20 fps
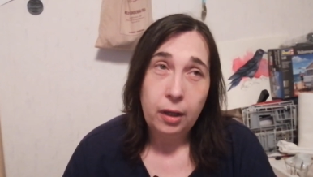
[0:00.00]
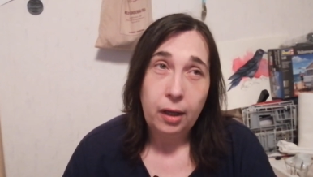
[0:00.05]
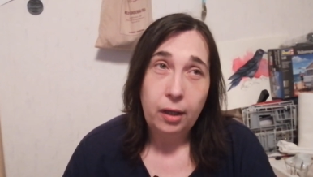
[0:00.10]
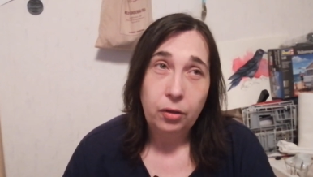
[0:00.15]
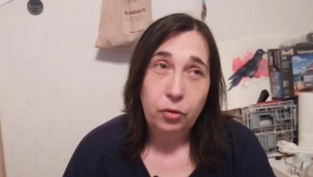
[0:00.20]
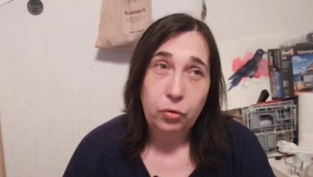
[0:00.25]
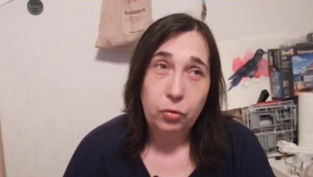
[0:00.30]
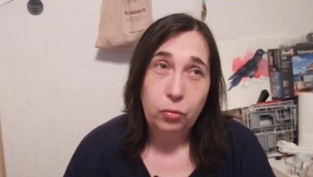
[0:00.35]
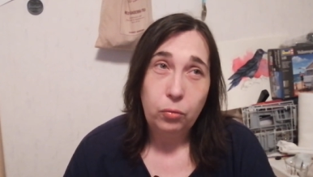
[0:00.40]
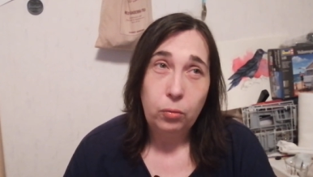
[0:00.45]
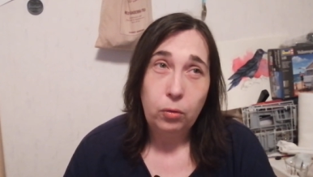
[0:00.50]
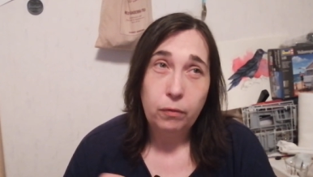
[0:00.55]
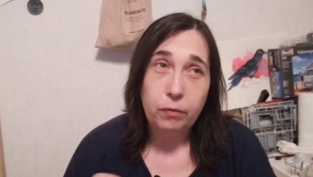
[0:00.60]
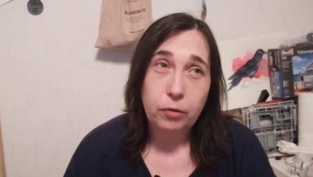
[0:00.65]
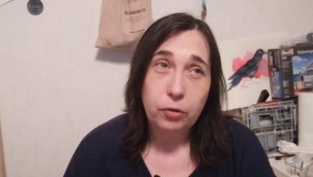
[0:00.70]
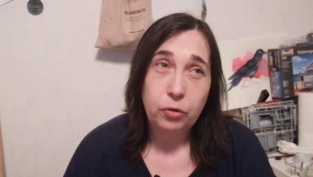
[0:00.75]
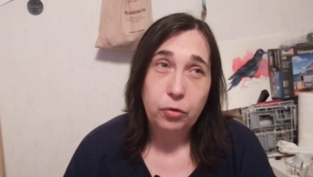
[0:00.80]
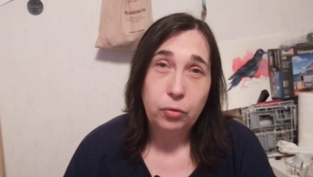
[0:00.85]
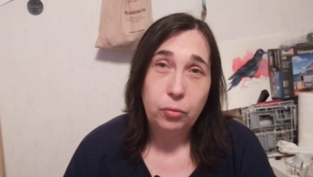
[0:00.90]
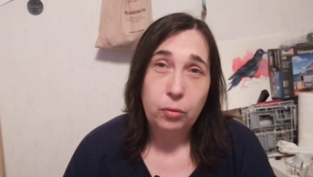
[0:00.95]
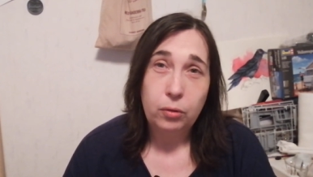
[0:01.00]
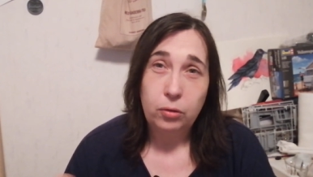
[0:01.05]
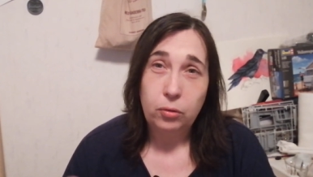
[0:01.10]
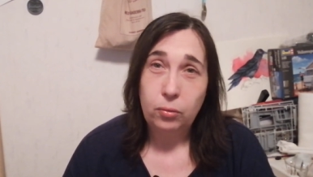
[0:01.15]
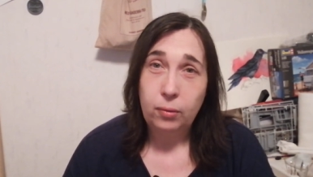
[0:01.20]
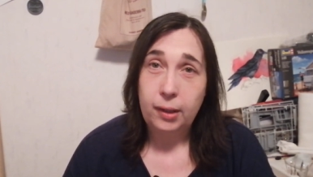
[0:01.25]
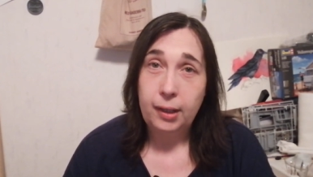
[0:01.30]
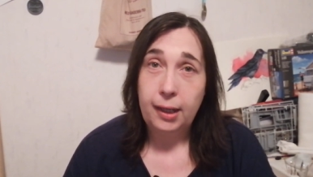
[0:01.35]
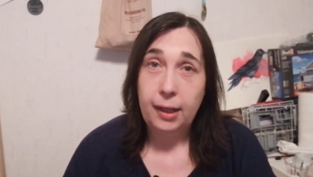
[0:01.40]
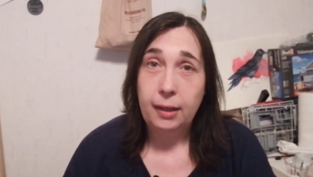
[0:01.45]
and 2/2 on
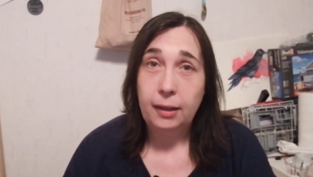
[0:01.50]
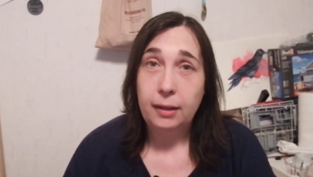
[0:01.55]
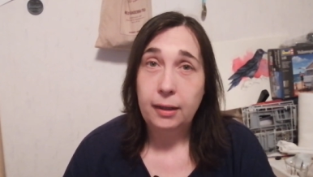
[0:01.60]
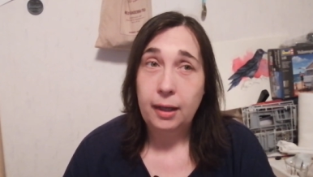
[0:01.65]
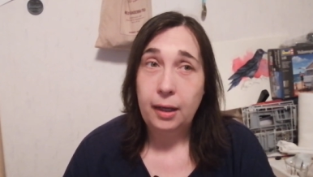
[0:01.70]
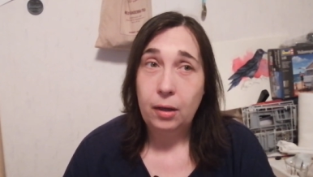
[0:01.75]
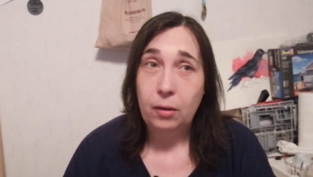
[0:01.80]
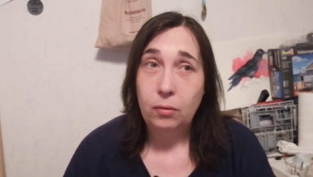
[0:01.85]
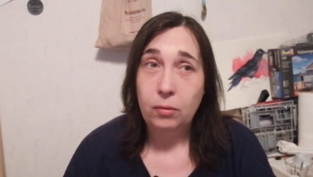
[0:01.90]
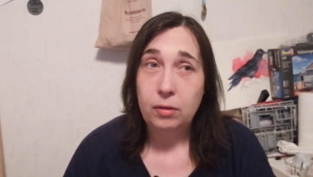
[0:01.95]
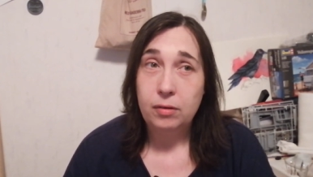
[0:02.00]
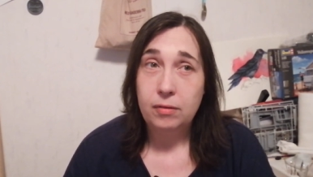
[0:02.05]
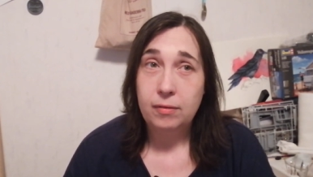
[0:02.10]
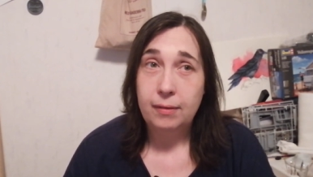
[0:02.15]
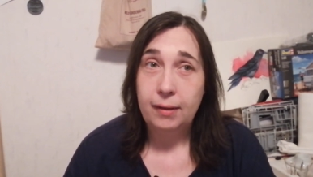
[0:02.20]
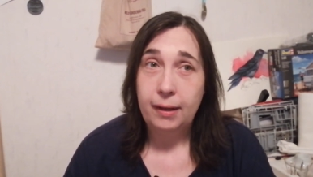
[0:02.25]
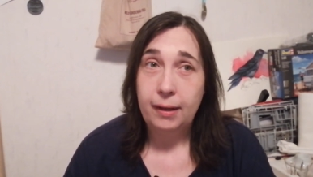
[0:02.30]
28 count is